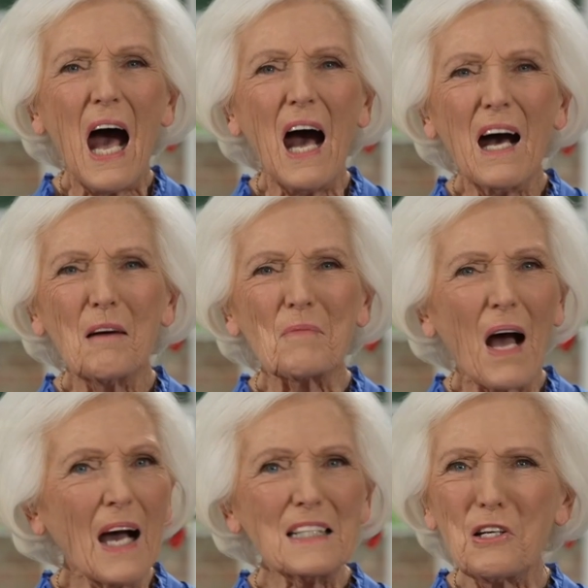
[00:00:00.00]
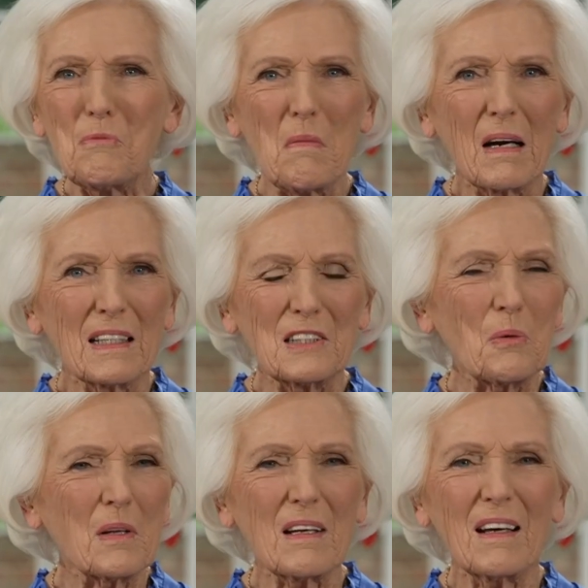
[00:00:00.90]
Um, I don't mind
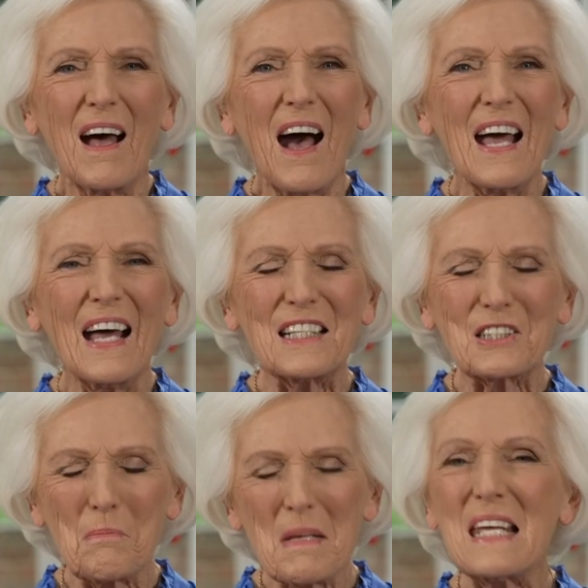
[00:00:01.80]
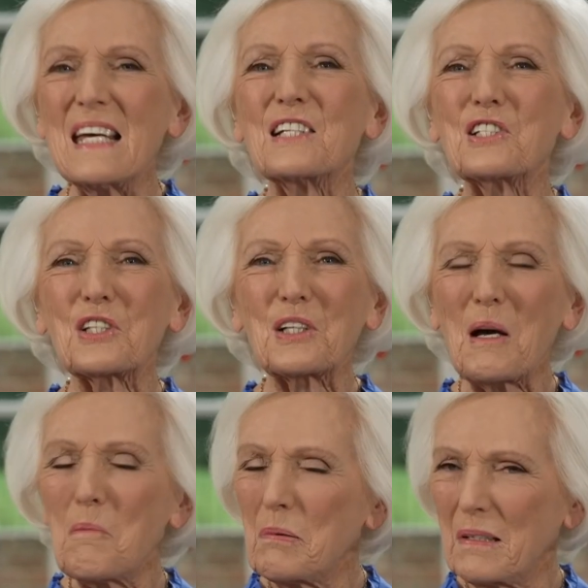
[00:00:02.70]
whether it, to me, it's the
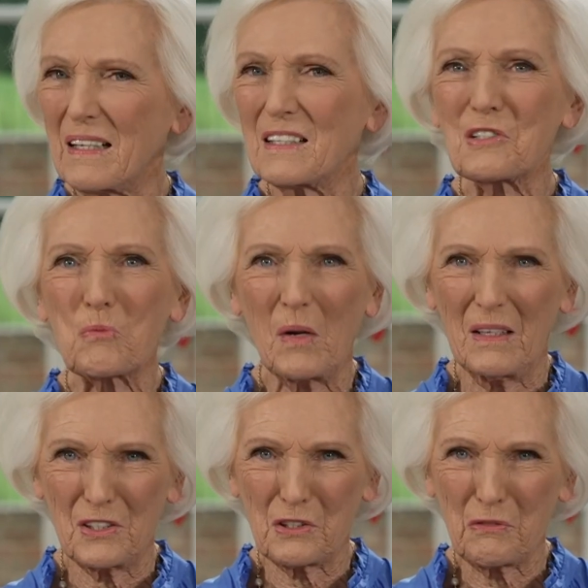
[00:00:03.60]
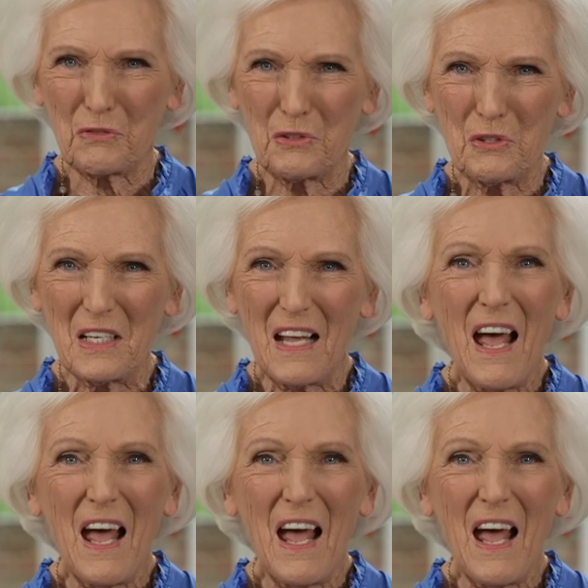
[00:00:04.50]
company as well as the food.